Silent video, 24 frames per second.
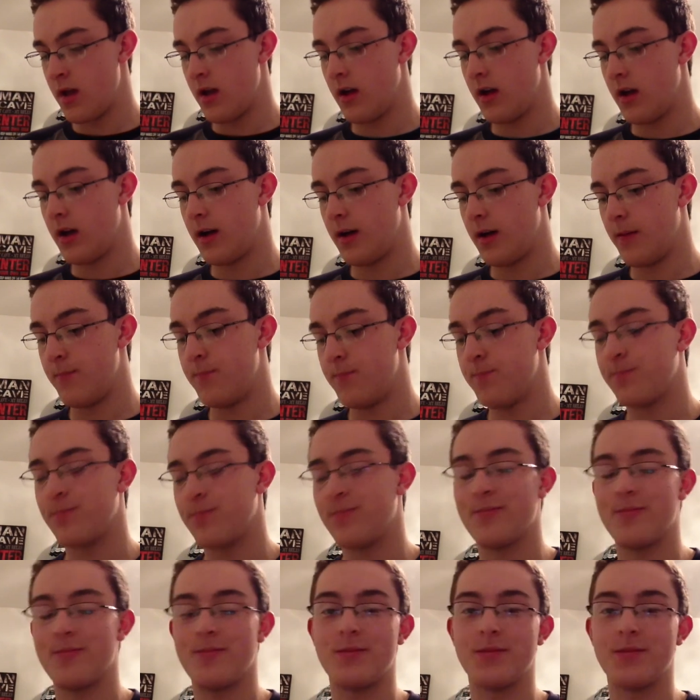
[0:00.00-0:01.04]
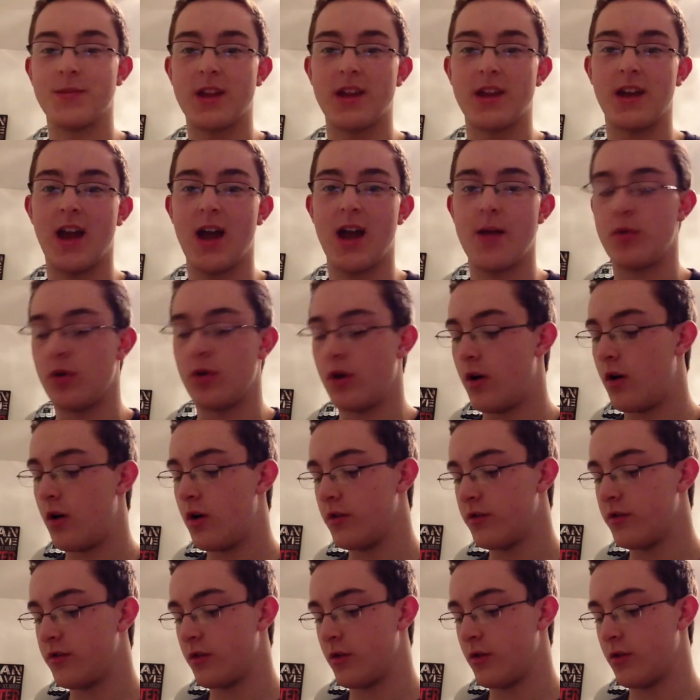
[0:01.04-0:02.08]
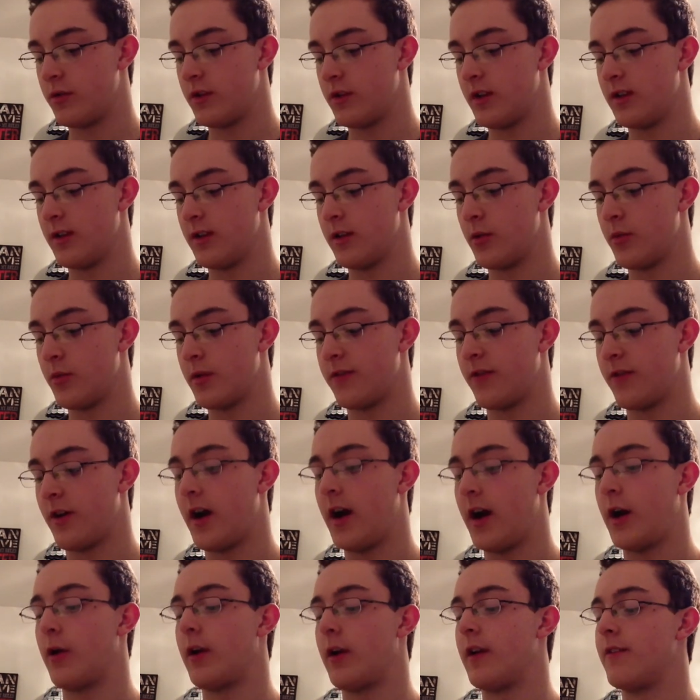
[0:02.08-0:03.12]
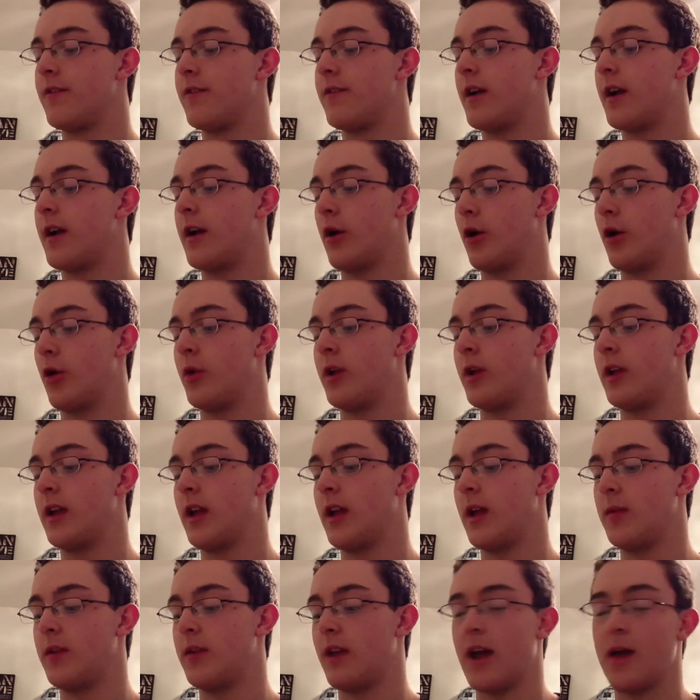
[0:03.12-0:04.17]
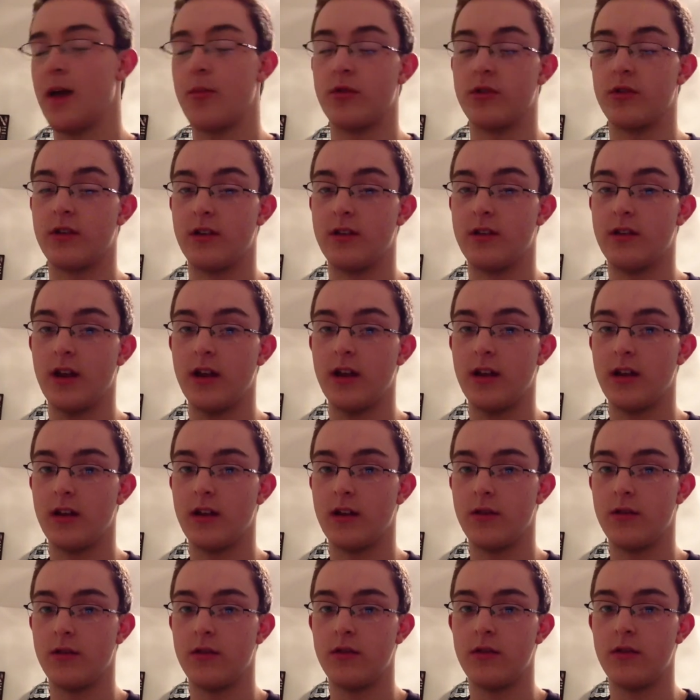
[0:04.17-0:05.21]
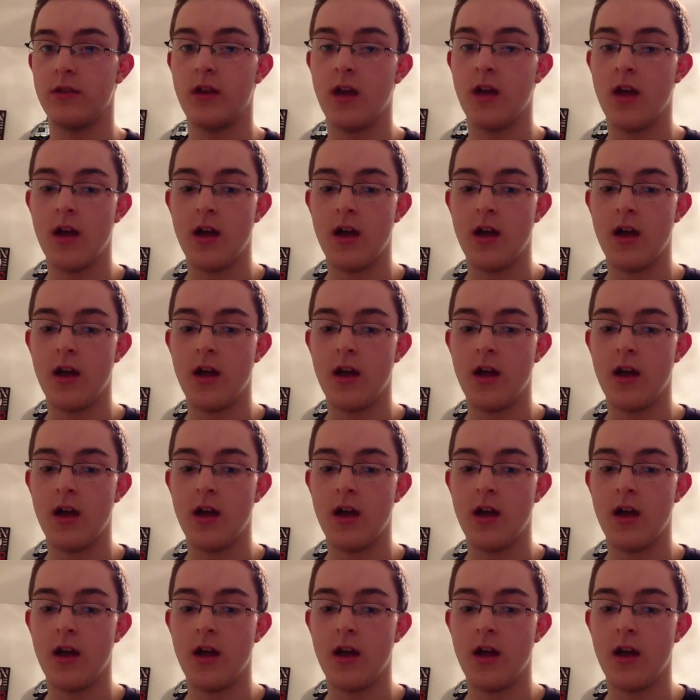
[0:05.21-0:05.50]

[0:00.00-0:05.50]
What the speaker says: Apple also did a little bit of hiring and firing when it came to Apple's executives.